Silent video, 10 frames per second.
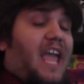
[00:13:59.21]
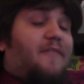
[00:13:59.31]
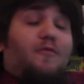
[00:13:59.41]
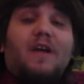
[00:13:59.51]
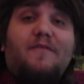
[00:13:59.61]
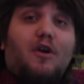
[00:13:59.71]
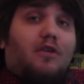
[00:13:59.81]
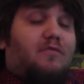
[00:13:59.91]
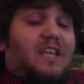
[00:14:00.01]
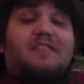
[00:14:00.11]
If we
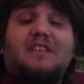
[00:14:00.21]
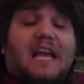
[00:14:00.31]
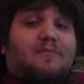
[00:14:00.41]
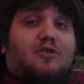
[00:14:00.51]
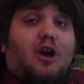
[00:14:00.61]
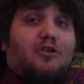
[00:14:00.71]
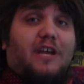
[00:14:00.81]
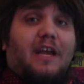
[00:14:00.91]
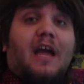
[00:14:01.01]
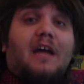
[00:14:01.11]
follow this game's
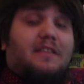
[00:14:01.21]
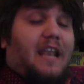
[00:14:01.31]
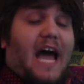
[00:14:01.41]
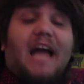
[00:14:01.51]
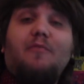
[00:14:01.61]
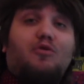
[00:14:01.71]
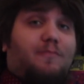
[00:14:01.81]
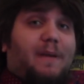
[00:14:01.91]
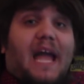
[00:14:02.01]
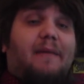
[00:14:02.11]
logic, then I
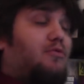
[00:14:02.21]
would be